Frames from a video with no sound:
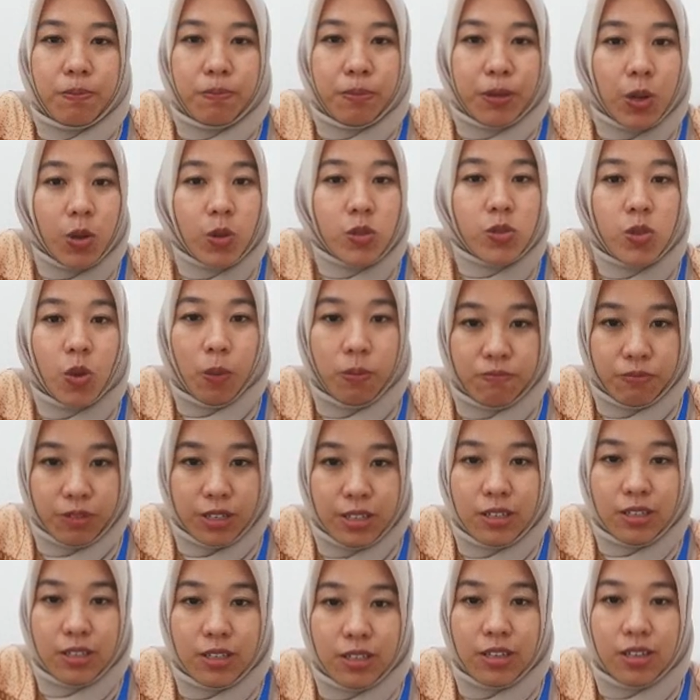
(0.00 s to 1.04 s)

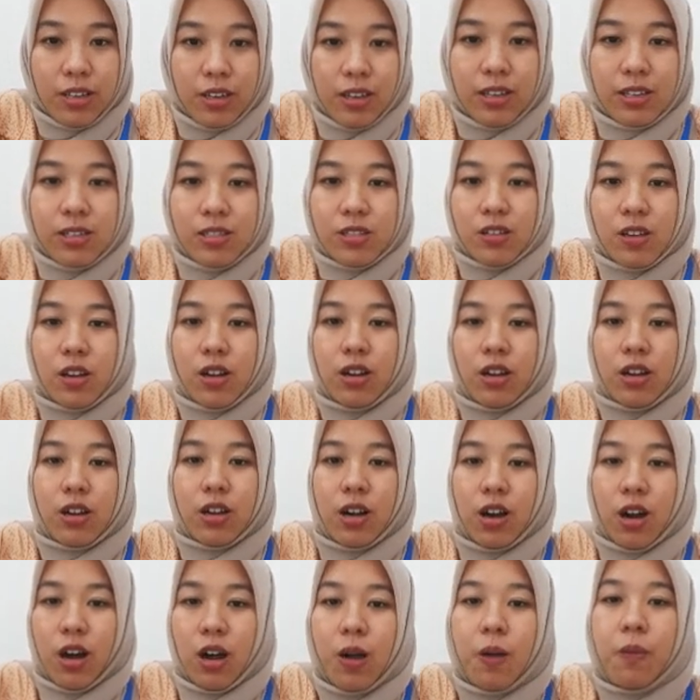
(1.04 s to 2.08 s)
Philosophy is
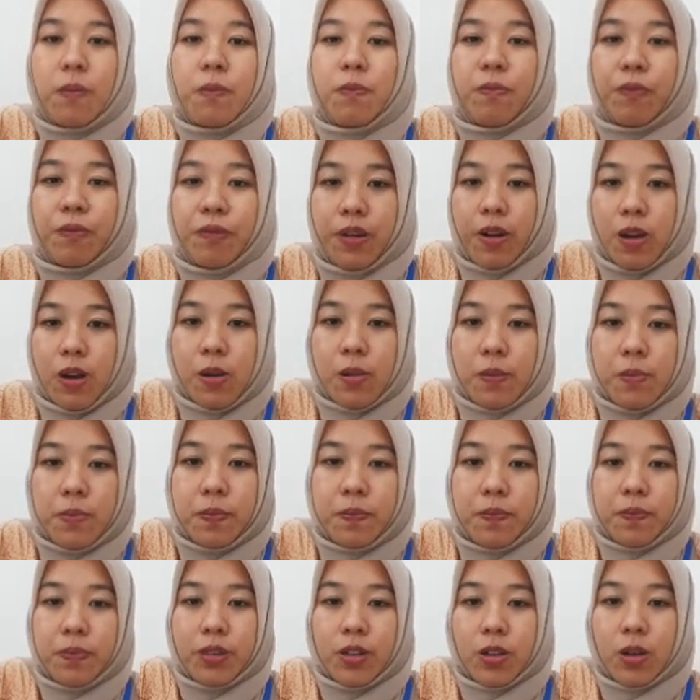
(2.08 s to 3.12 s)
come
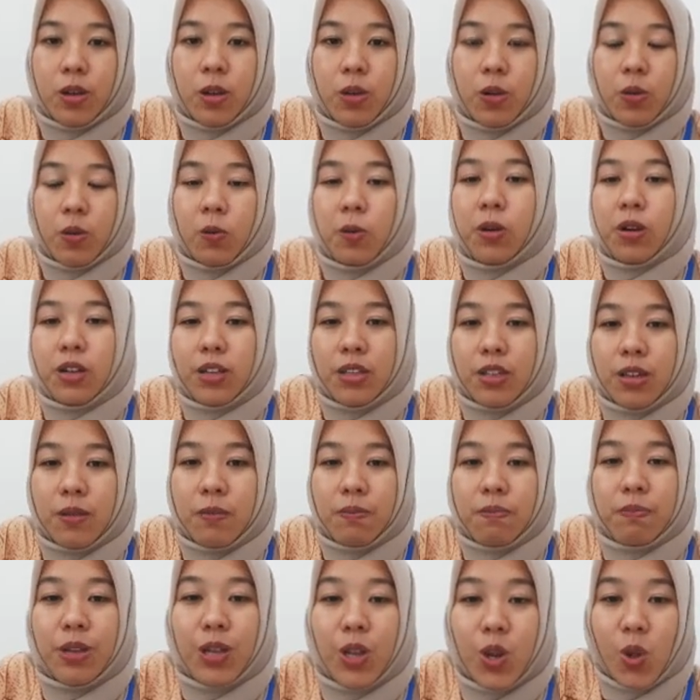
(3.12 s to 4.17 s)
from word
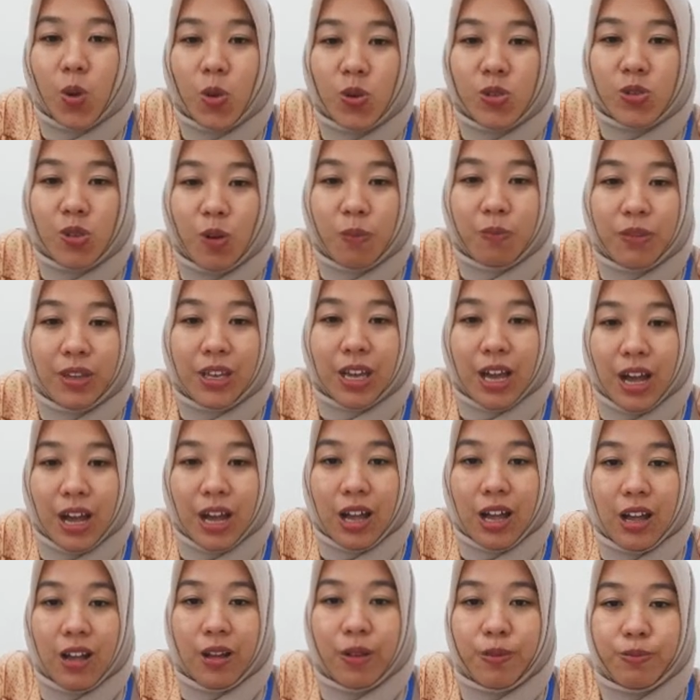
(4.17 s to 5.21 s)
philosophia.
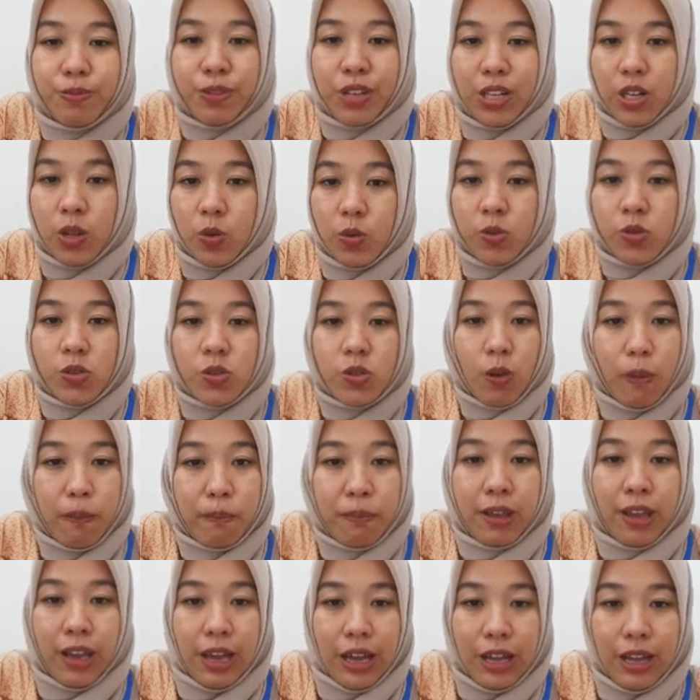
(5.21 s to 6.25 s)

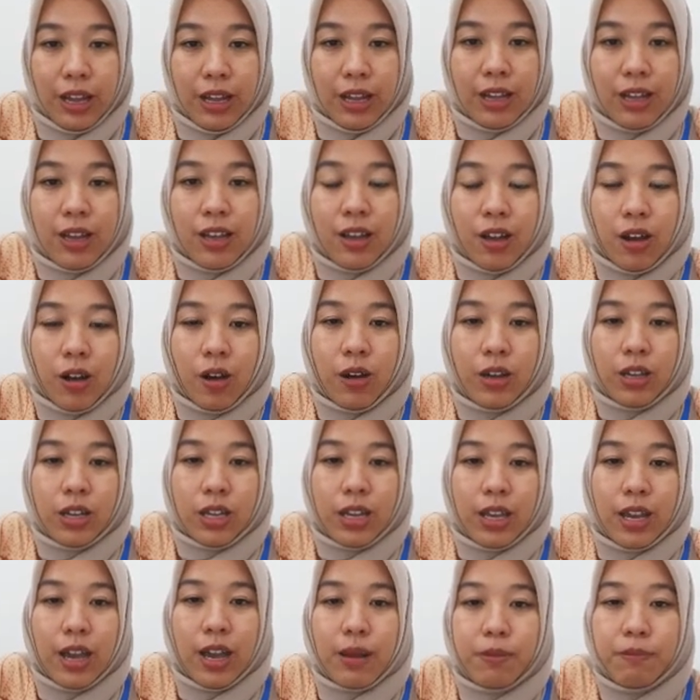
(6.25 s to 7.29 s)

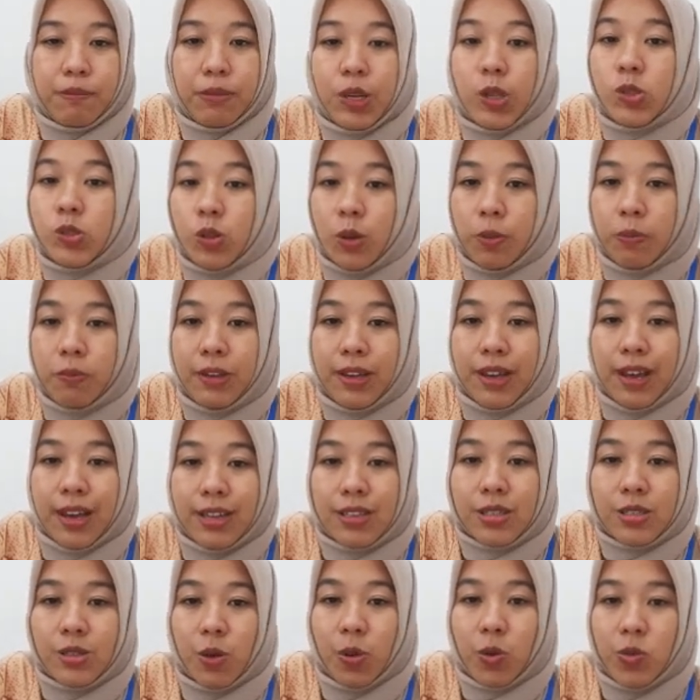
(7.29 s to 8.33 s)
And philosophia
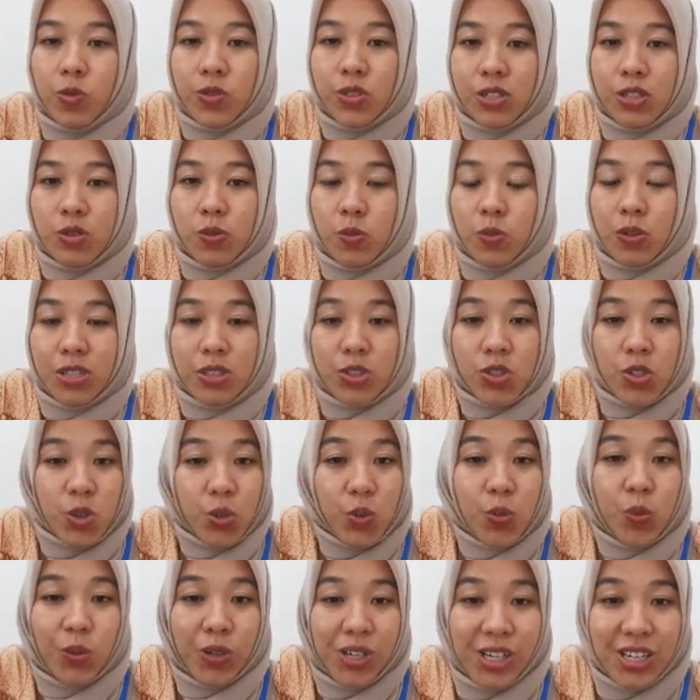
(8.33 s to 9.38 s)
is consists with
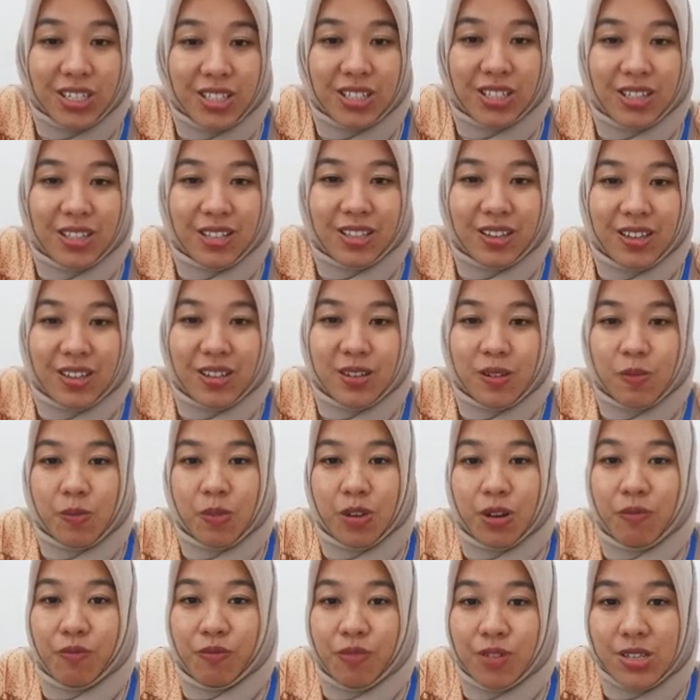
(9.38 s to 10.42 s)
2 words.
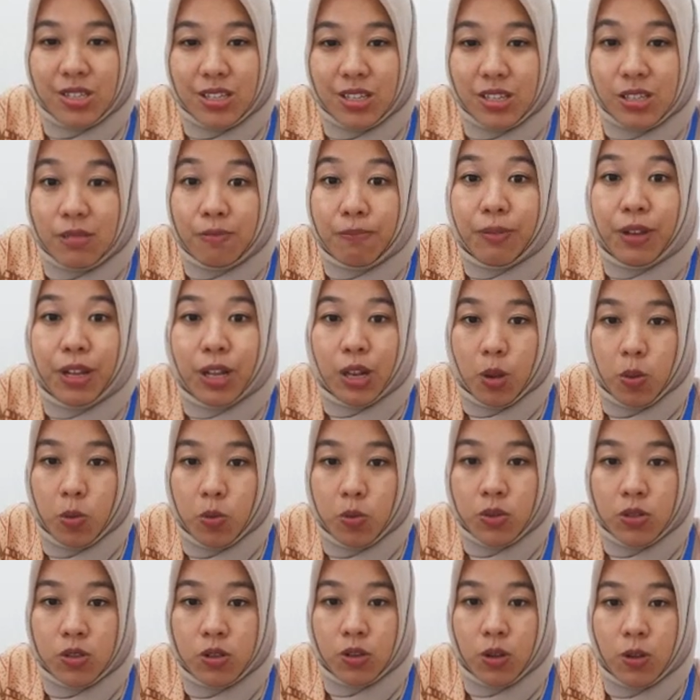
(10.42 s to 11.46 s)
For the first is
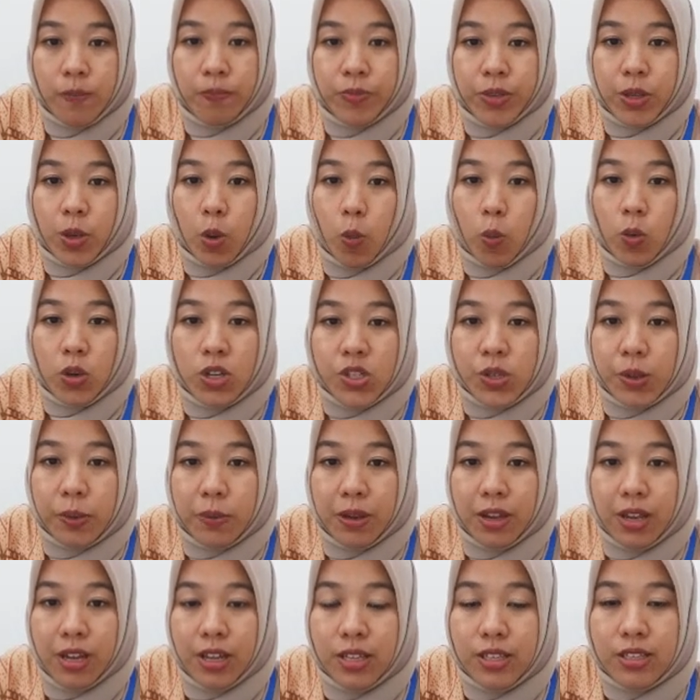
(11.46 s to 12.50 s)
philos, which
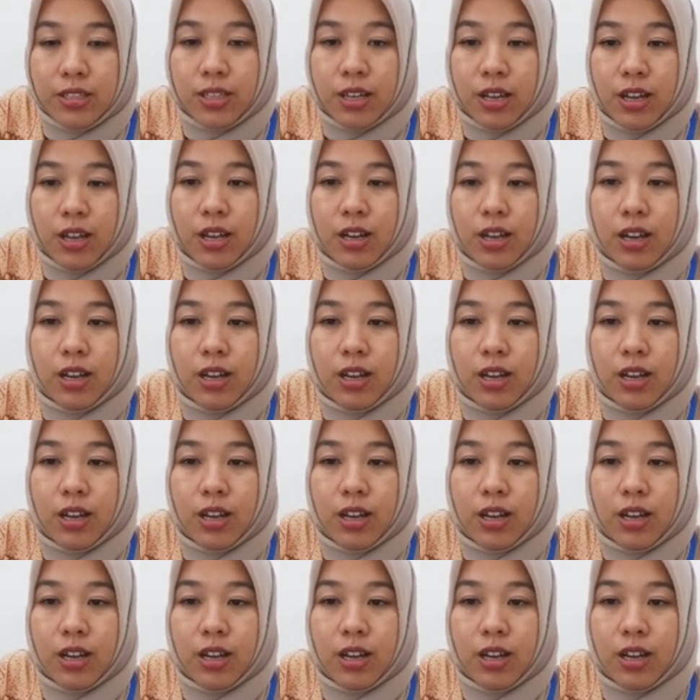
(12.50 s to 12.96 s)
means